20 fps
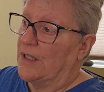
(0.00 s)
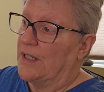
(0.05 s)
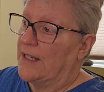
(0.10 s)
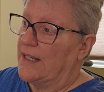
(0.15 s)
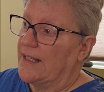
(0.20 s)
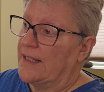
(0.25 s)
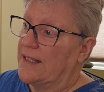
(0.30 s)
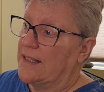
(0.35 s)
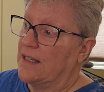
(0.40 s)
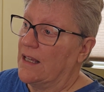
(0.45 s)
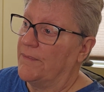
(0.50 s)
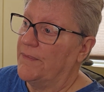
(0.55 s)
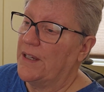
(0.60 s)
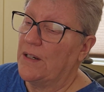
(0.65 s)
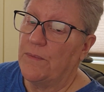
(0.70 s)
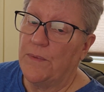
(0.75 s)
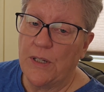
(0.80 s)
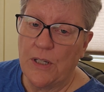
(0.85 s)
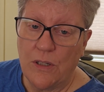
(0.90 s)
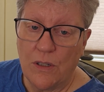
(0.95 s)
it's
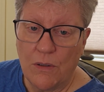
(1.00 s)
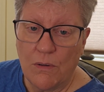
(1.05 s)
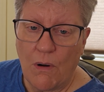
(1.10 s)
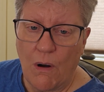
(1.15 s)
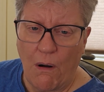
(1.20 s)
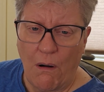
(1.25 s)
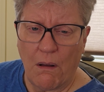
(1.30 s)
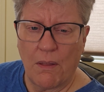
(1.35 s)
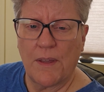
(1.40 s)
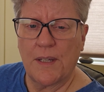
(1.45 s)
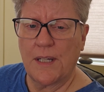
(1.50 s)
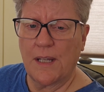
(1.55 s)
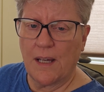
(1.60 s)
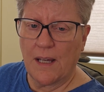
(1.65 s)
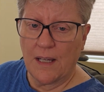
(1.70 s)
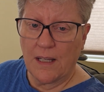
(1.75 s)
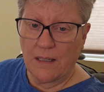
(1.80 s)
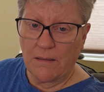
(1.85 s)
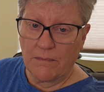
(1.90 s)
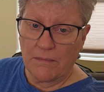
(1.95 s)
something we do all the
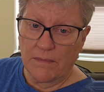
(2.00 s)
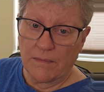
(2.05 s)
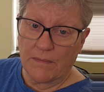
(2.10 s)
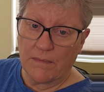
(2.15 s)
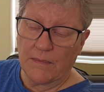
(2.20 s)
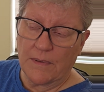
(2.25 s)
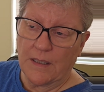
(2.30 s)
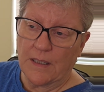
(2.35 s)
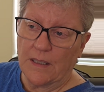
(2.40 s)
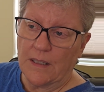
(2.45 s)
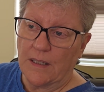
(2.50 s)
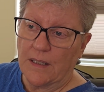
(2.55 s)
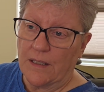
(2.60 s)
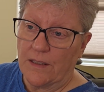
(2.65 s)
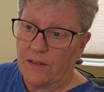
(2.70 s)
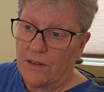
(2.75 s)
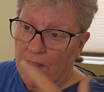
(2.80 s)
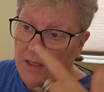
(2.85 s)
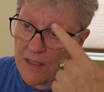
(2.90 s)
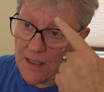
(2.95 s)
time,
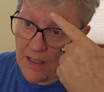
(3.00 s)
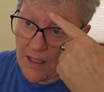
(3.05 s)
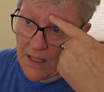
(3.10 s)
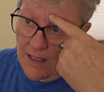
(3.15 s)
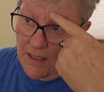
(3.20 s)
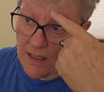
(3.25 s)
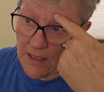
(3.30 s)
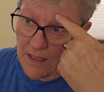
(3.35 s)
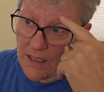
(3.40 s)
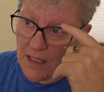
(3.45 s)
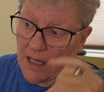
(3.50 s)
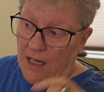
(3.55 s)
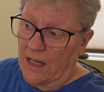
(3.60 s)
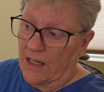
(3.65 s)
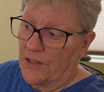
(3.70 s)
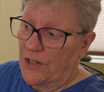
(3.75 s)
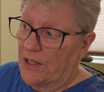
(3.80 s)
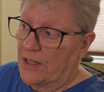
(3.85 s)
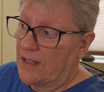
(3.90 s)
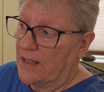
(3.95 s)
just not on a
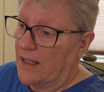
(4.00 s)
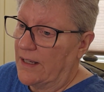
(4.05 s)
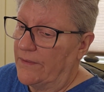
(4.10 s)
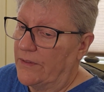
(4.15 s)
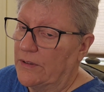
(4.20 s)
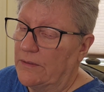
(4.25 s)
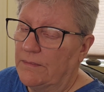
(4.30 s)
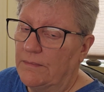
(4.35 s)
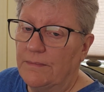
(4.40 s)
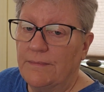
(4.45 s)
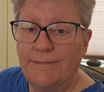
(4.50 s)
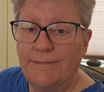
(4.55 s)
conscious level.